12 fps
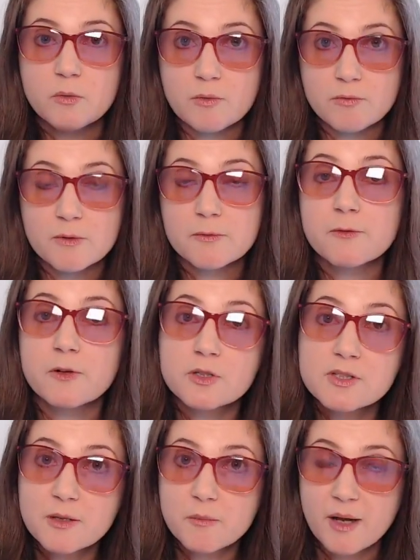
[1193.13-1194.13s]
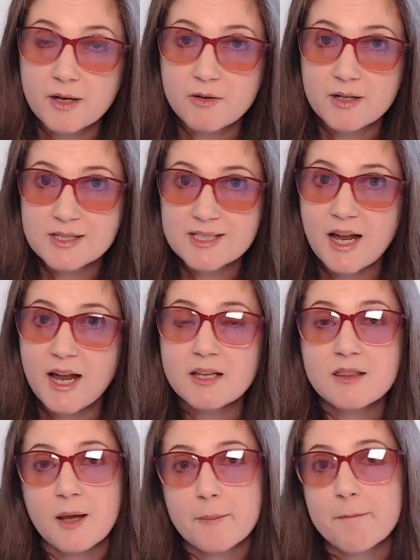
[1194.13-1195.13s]
reverse a migraine attack
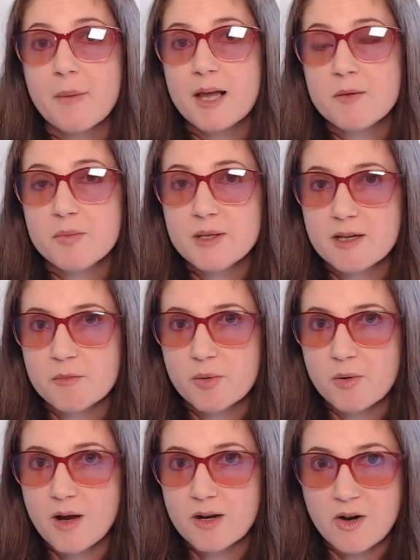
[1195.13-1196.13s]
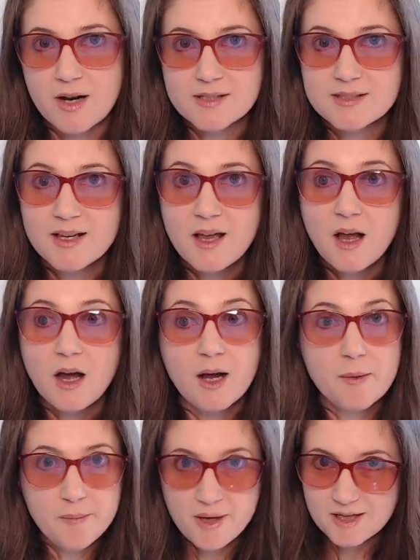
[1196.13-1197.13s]
that might be in progress.
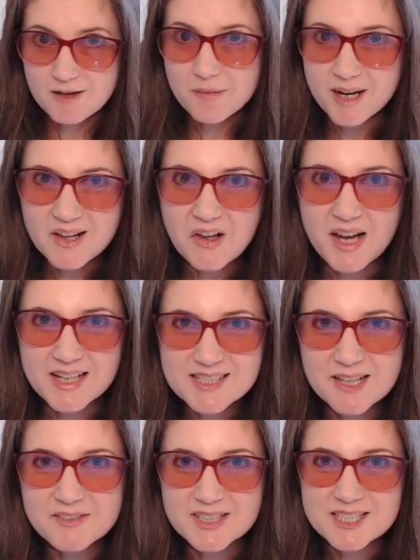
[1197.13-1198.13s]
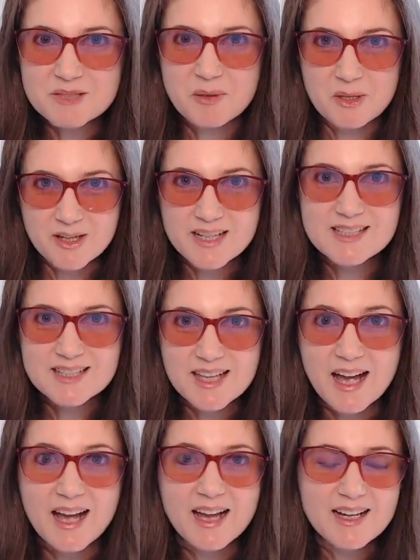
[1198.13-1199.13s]
Many of my clients have experienced
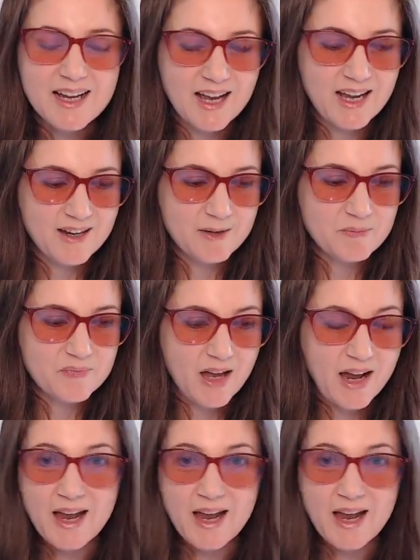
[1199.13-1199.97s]
that. I